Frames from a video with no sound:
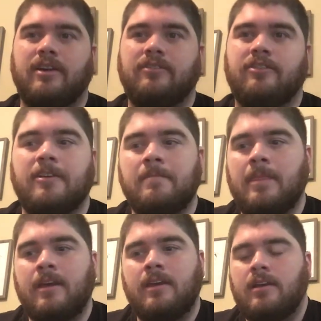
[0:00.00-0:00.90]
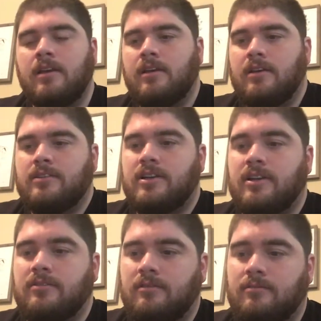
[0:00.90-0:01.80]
actually. So